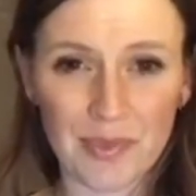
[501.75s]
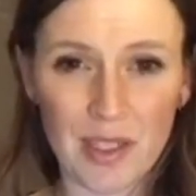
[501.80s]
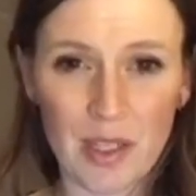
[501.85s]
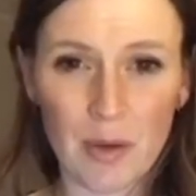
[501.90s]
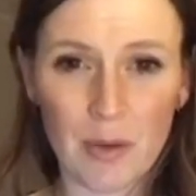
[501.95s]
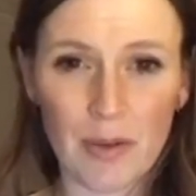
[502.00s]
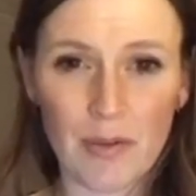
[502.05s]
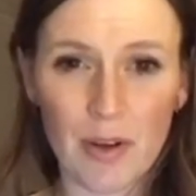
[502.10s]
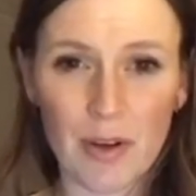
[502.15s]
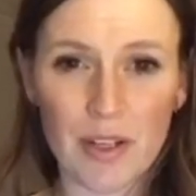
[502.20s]

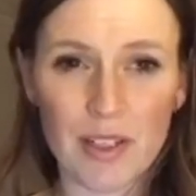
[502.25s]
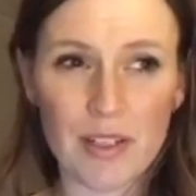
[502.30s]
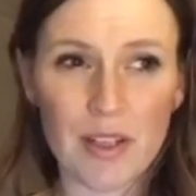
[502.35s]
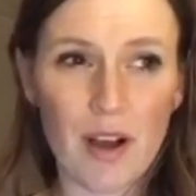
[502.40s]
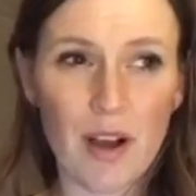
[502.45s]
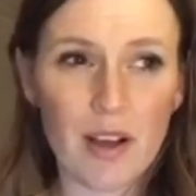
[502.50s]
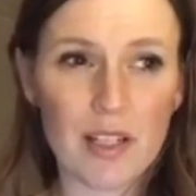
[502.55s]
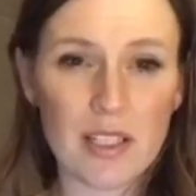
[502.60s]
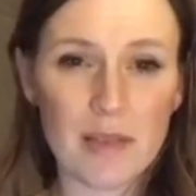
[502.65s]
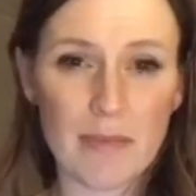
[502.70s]
We've already
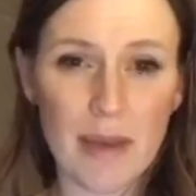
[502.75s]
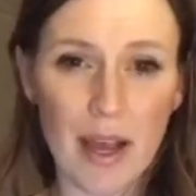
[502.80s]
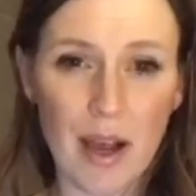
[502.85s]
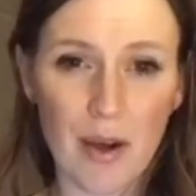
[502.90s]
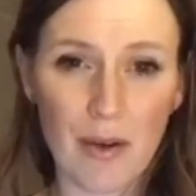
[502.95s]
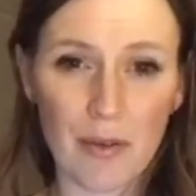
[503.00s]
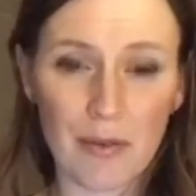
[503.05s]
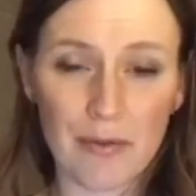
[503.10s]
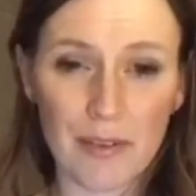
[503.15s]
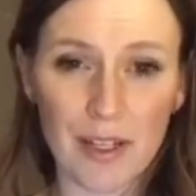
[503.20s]
talked
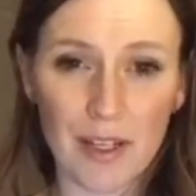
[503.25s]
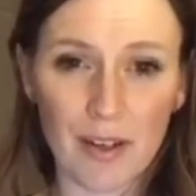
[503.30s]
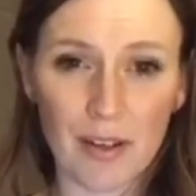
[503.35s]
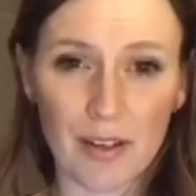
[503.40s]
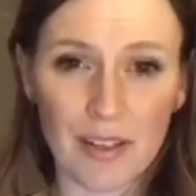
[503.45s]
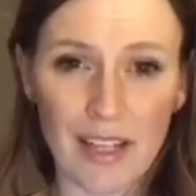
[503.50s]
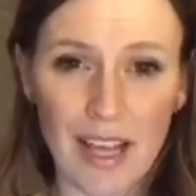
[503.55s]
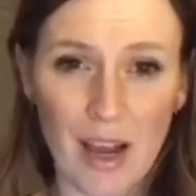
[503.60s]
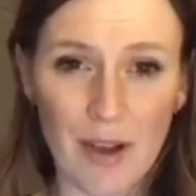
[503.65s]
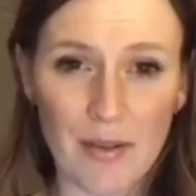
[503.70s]
about fear
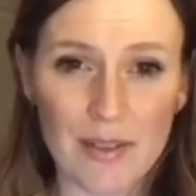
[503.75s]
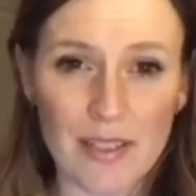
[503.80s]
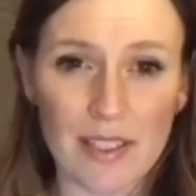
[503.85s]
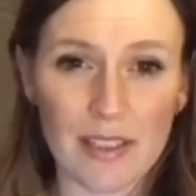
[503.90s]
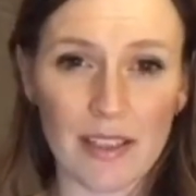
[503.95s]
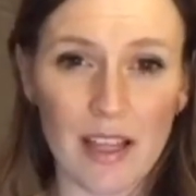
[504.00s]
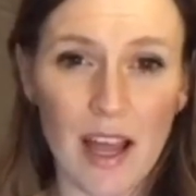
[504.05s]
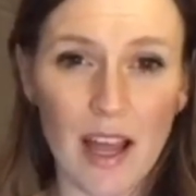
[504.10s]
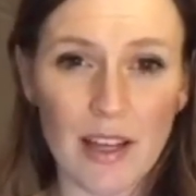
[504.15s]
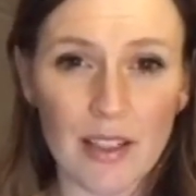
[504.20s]
and how it's a
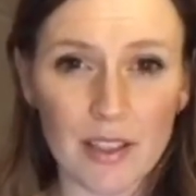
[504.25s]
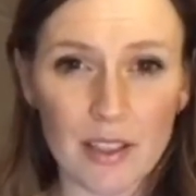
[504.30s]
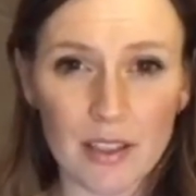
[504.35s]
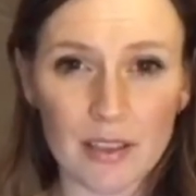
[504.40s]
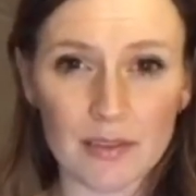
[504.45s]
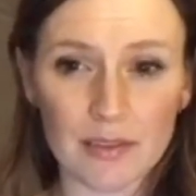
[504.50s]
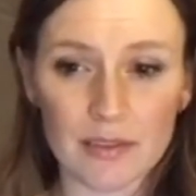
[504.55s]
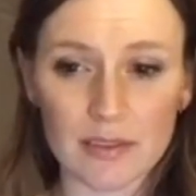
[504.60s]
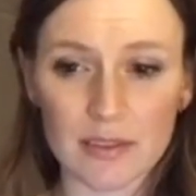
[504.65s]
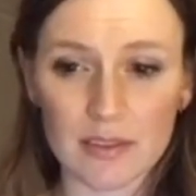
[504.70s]
liar.
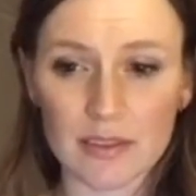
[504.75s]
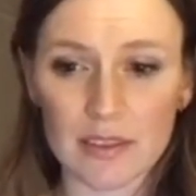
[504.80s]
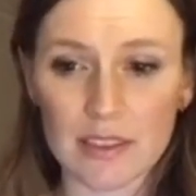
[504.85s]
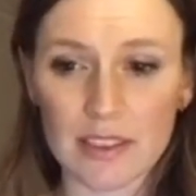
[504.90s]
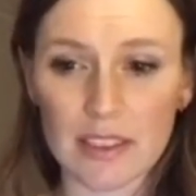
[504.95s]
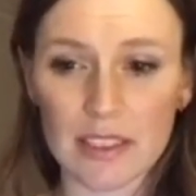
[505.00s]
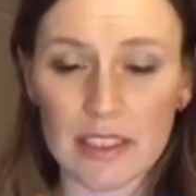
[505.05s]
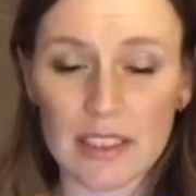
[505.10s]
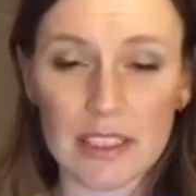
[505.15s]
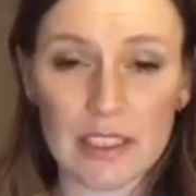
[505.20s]

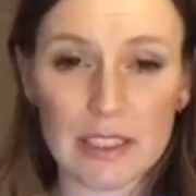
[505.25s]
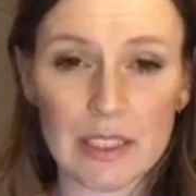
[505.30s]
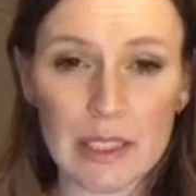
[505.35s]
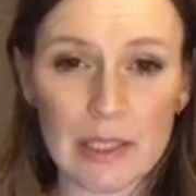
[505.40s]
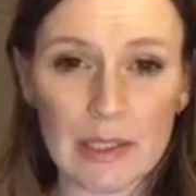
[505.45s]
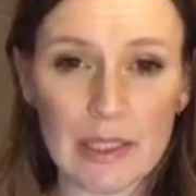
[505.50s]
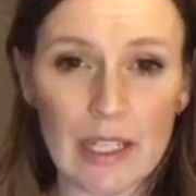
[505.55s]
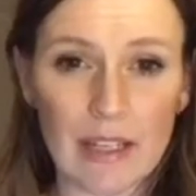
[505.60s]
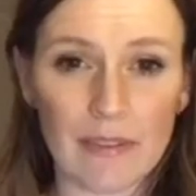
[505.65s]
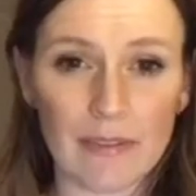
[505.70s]
Do you
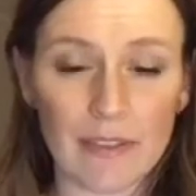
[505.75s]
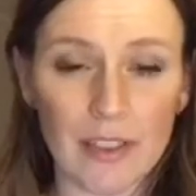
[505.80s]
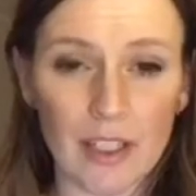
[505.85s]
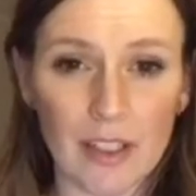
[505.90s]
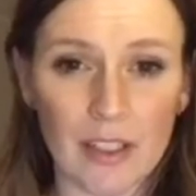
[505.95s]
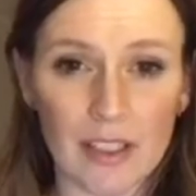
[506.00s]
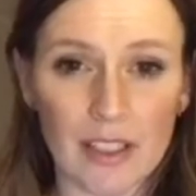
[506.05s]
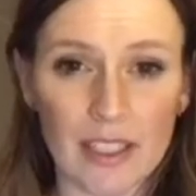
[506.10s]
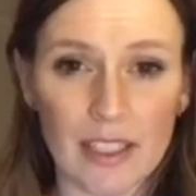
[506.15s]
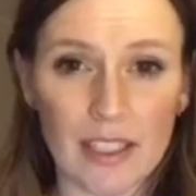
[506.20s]
let
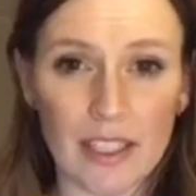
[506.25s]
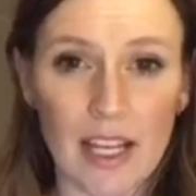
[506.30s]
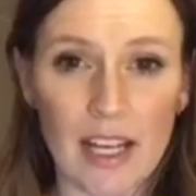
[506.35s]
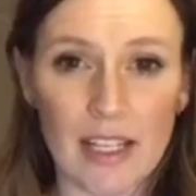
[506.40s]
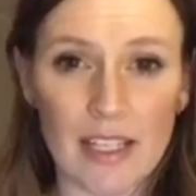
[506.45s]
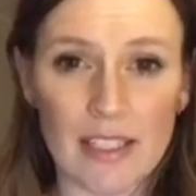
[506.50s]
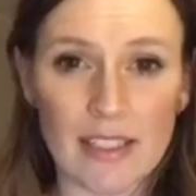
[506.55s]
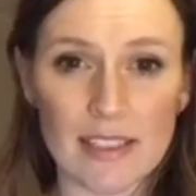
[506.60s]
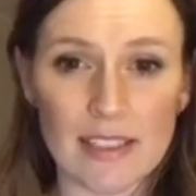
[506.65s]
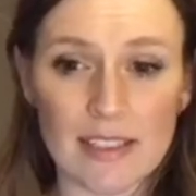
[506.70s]
fear and
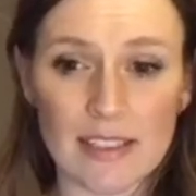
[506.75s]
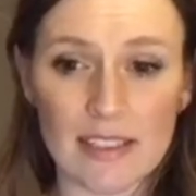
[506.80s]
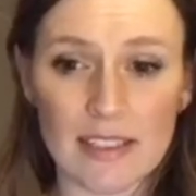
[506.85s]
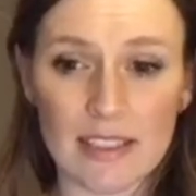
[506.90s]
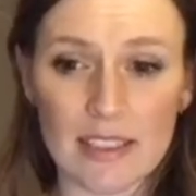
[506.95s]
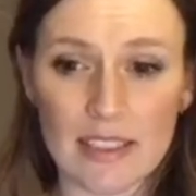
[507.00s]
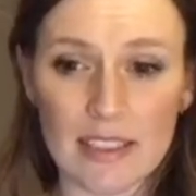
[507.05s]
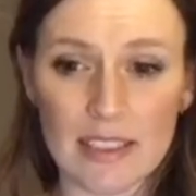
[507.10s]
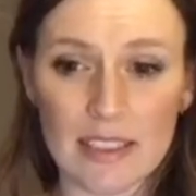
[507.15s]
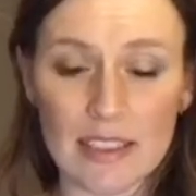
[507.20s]
lies
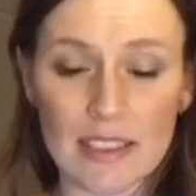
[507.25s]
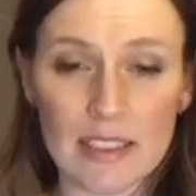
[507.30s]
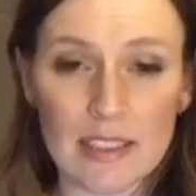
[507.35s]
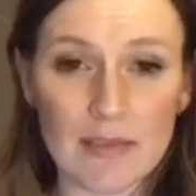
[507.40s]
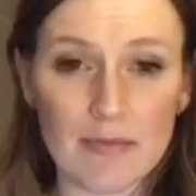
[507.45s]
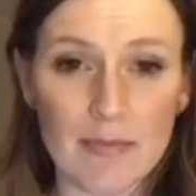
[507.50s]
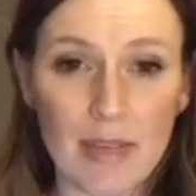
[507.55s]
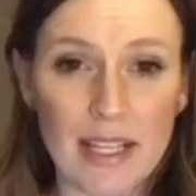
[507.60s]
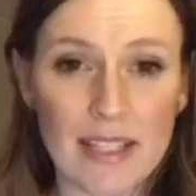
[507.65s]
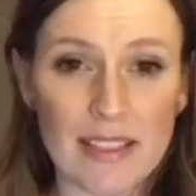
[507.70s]

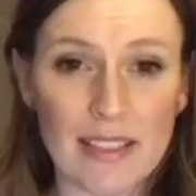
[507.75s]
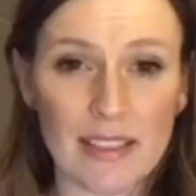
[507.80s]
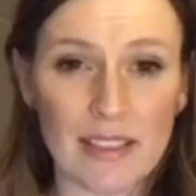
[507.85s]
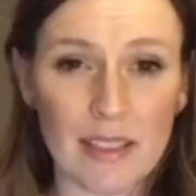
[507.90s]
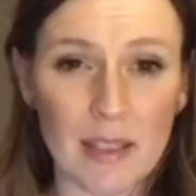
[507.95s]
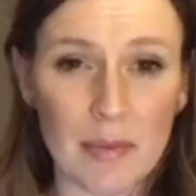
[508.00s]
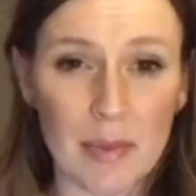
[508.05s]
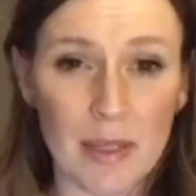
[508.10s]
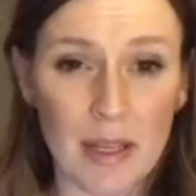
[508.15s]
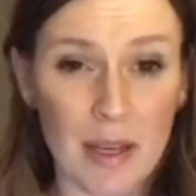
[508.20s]

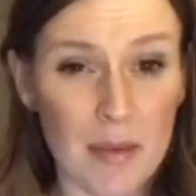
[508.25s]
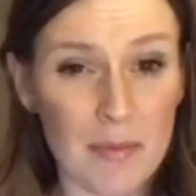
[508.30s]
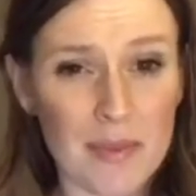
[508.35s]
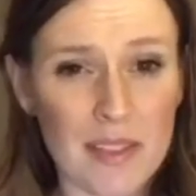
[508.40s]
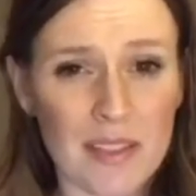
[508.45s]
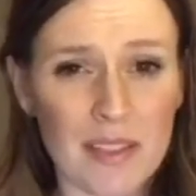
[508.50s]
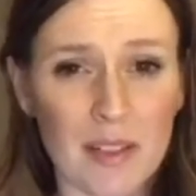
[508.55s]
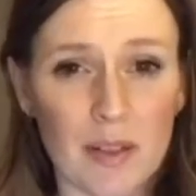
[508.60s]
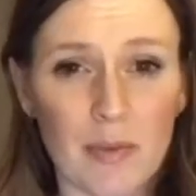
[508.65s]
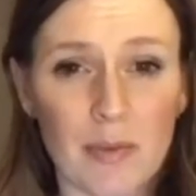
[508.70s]
basically become the
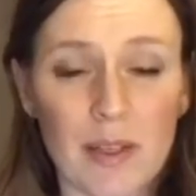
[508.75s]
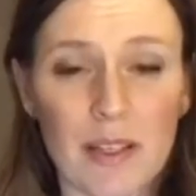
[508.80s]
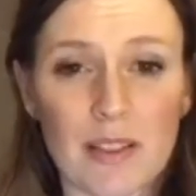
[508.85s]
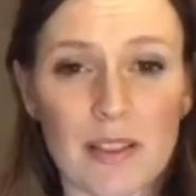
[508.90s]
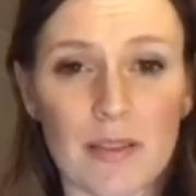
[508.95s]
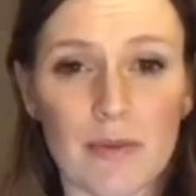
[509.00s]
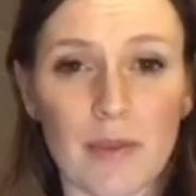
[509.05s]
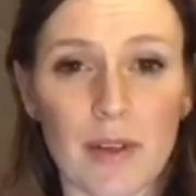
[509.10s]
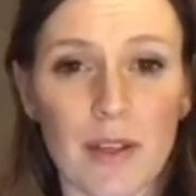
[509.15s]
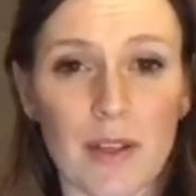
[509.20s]
centerpiece
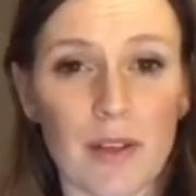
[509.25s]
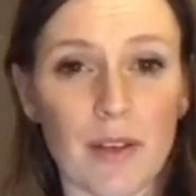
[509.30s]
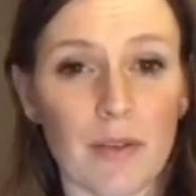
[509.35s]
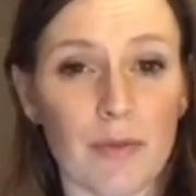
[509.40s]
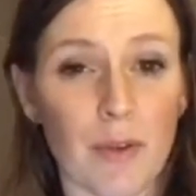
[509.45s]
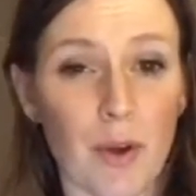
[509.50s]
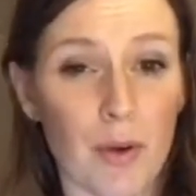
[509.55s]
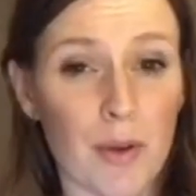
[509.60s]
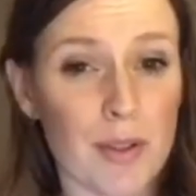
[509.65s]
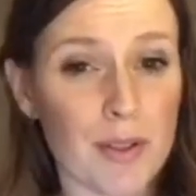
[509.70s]
of what you
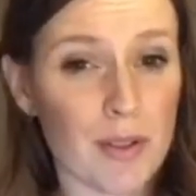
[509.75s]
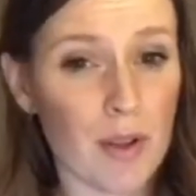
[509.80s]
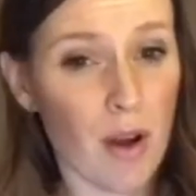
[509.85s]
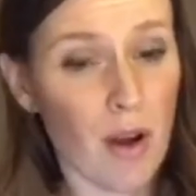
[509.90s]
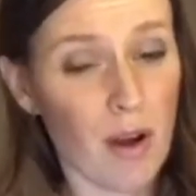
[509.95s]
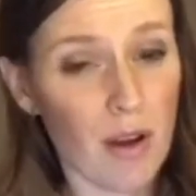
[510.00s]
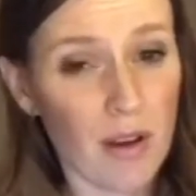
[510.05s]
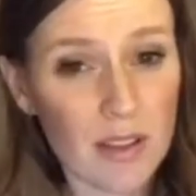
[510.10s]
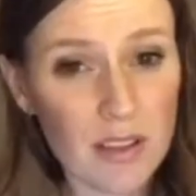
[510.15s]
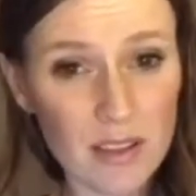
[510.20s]
focus
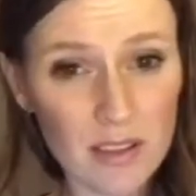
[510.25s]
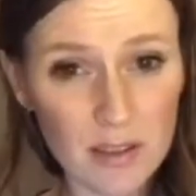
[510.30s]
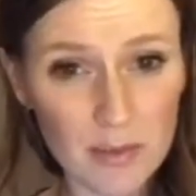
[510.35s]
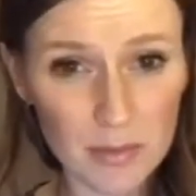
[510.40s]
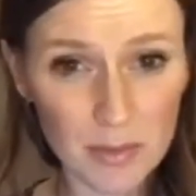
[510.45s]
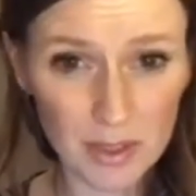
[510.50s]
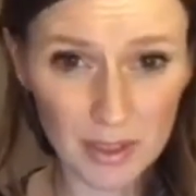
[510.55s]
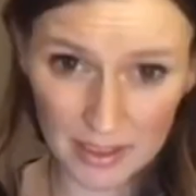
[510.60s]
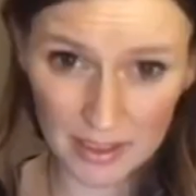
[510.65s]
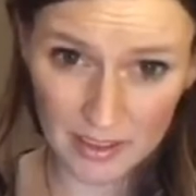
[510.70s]
on and
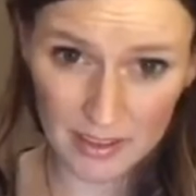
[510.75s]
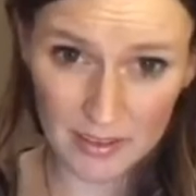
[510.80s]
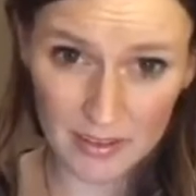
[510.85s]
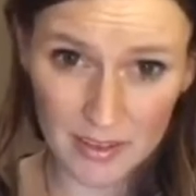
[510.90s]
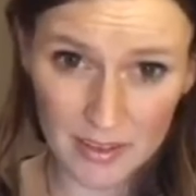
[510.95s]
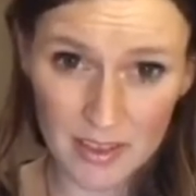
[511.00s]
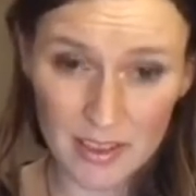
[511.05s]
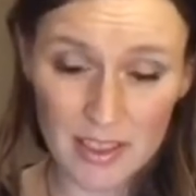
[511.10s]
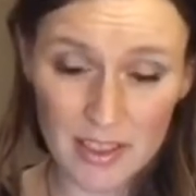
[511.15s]
believe?